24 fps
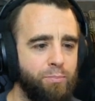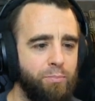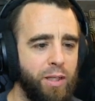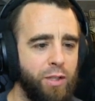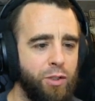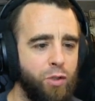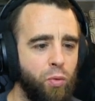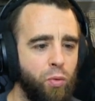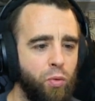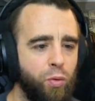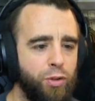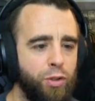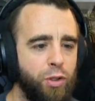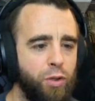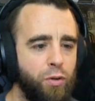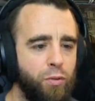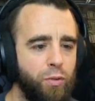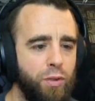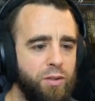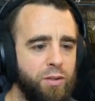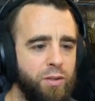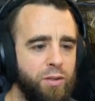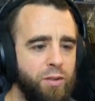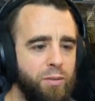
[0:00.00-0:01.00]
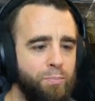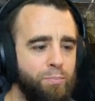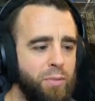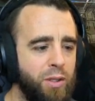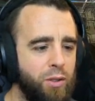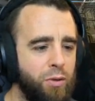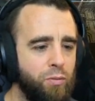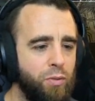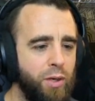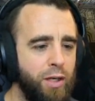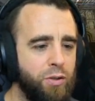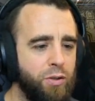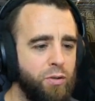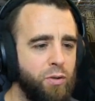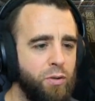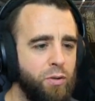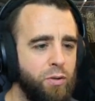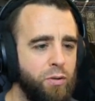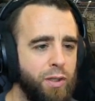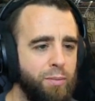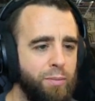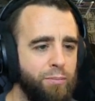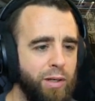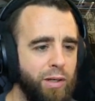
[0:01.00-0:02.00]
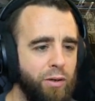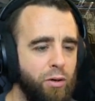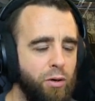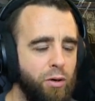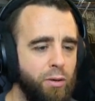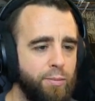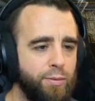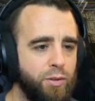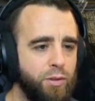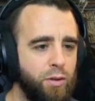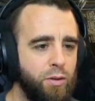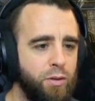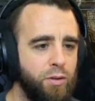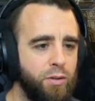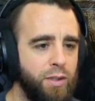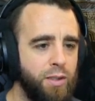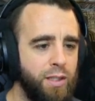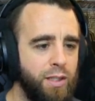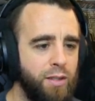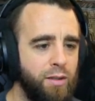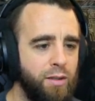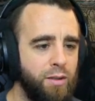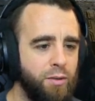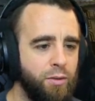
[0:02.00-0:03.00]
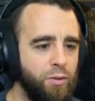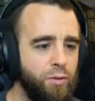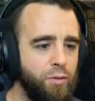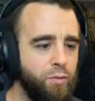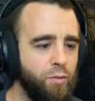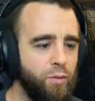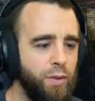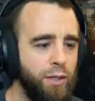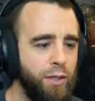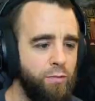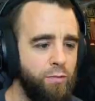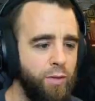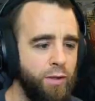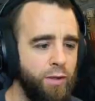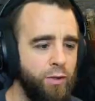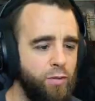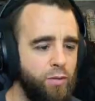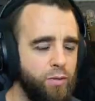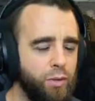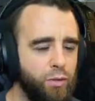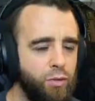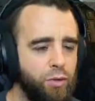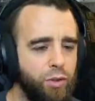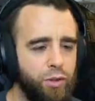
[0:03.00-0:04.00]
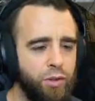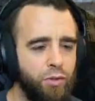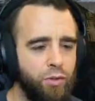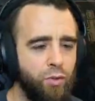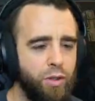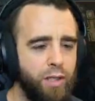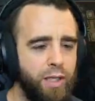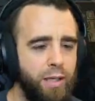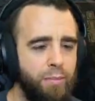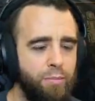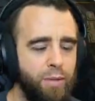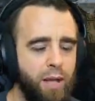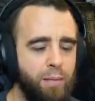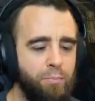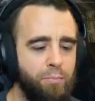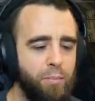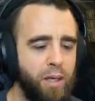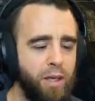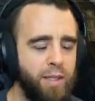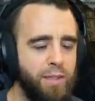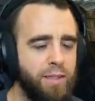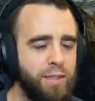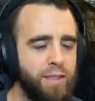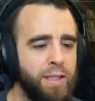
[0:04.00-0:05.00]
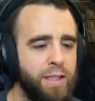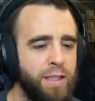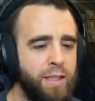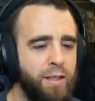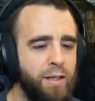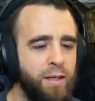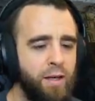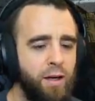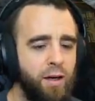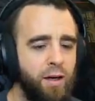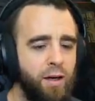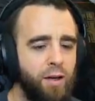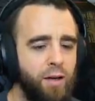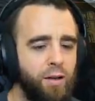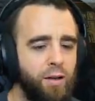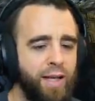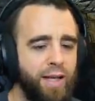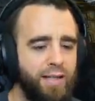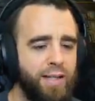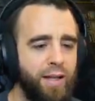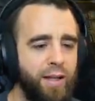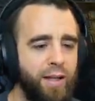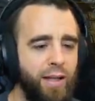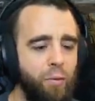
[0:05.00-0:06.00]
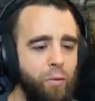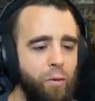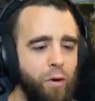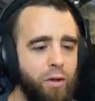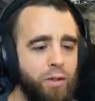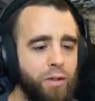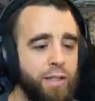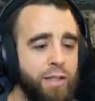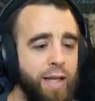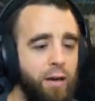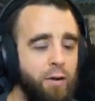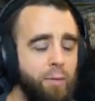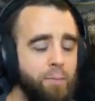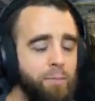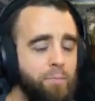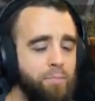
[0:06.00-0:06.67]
My torso is the middle reticle and my arms are the little round reticle. So just sort of keep that in mind. That's how that works. Now,